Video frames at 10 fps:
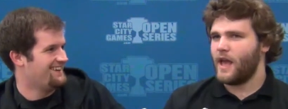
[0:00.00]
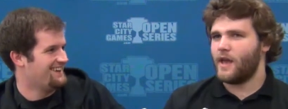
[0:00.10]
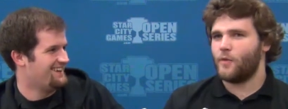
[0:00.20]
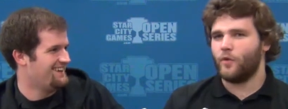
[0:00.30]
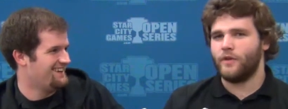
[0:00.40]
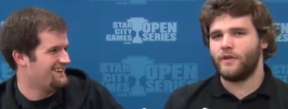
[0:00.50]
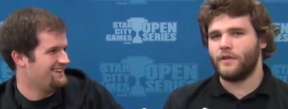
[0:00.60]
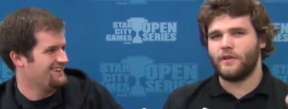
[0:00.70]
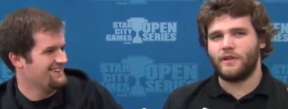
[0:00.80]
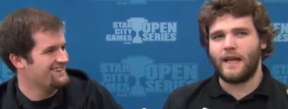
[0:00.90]
Speaker 1: yeah. Well, the
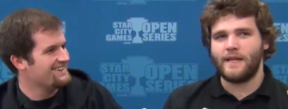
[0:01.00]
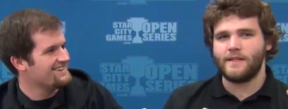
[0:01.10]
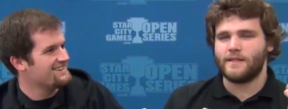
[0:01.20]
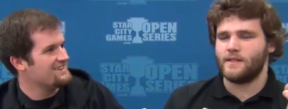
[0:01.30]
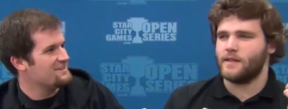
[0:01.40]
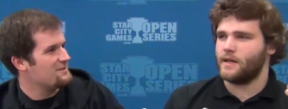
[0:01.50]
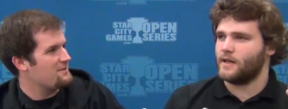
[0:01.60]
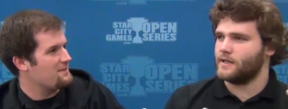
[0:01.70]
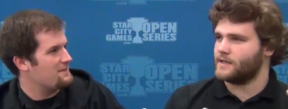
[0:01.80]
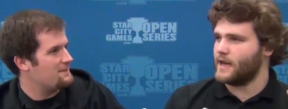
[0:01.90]
the last uh,
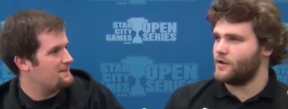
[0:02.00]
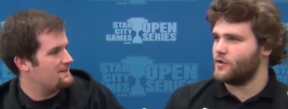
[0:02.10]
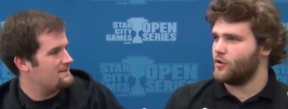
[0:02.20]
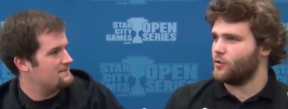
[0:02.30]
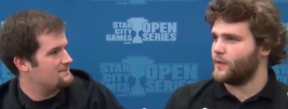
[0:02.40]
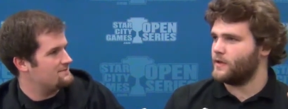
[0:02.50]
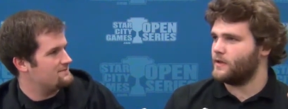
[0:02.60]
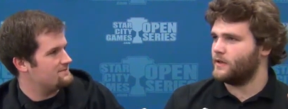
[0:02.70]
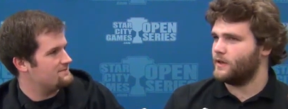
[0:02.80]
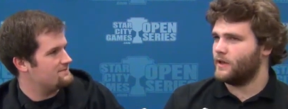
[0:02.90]
standard open,
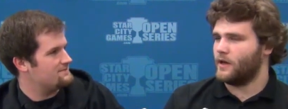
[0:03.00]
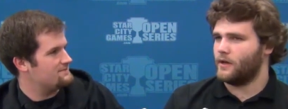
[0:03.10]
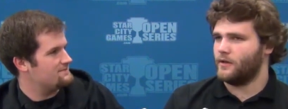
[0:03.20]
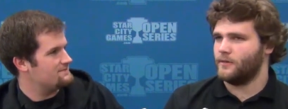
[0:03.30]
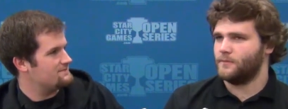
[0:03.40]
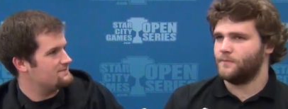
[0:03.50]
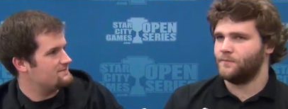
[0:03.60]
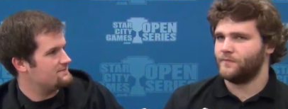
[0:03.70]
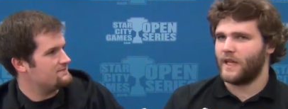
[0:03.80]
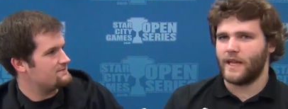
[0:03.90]
um,
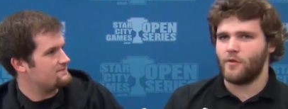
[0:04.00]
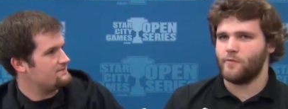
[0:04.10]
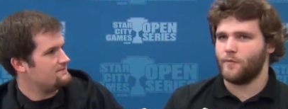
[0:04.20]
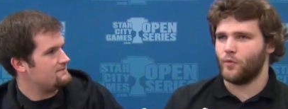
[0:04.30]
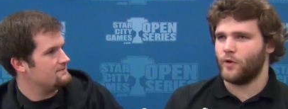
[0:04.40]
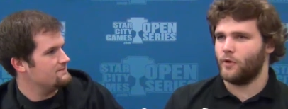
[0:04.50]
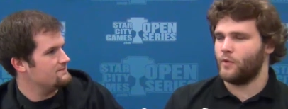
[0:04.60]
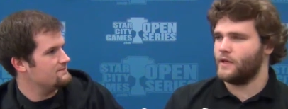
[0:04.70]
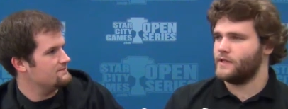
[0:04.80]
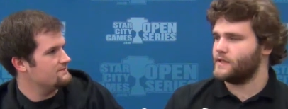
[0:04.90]
I can't remember where it
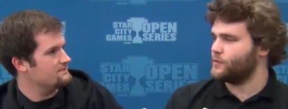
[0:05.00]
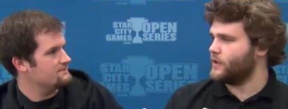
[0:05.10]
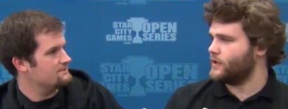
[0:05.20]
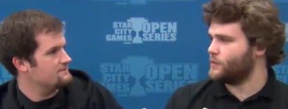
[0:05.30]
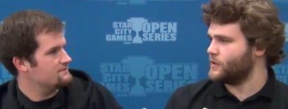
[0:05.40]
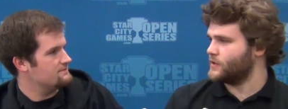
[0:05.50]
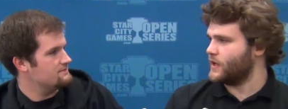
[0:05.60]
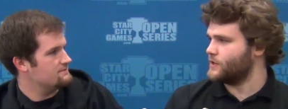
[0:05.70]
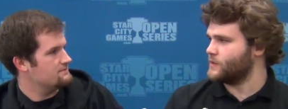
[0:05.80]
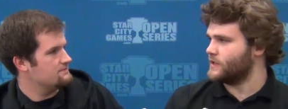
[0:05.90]
was, where, where
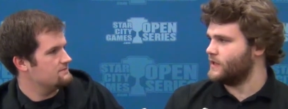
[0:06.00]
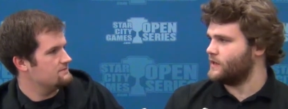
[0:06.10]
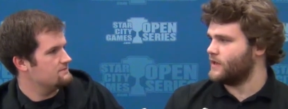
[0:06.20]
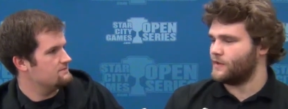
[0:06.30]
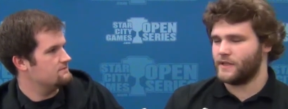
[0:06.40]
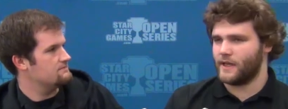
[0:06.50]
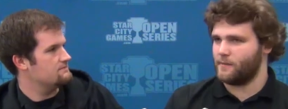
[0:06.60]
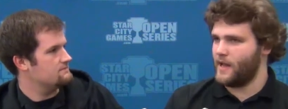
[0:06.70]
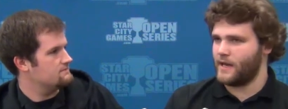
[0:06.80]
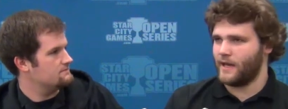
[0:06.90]
Scars was legal, I was like,
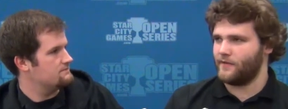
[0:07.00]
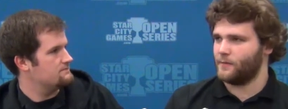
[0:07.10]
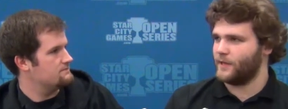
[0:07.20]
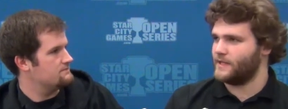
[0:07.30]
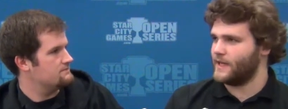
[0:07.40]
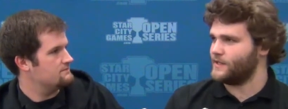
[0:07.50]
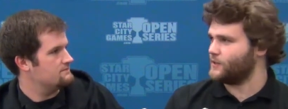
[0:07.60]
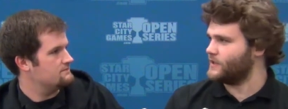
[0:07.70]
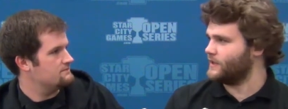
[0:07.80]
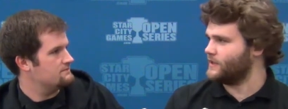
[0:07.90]
man, I have to play
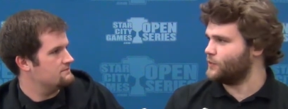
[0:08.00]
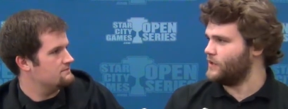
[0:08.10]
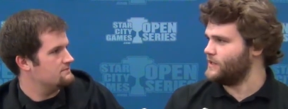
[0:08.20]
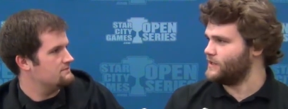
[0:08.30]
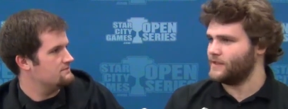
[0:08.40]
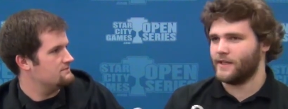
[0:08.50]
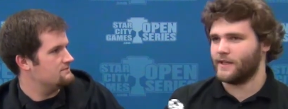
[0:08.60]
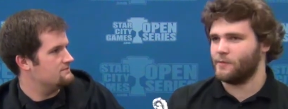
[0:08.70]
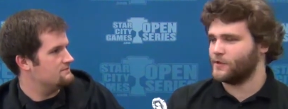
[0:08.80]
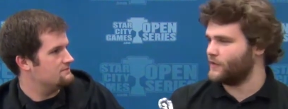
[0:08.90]
Tezzerets at least once. This is like the
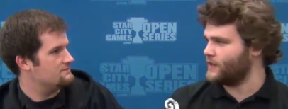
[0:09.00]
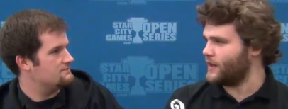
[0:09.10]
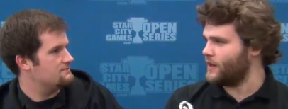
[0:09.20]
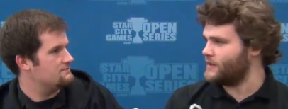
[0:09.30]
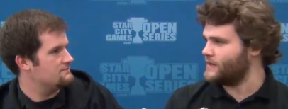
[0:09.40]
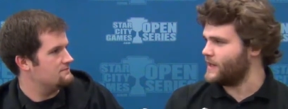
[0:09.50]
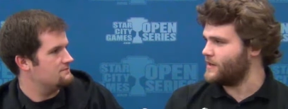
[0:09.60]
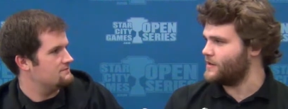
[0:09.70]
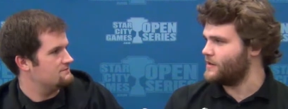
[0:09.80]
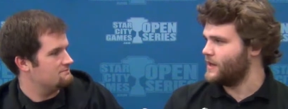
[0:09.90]
most fun card in
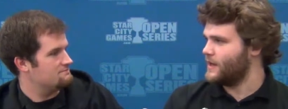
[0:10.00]
Standard.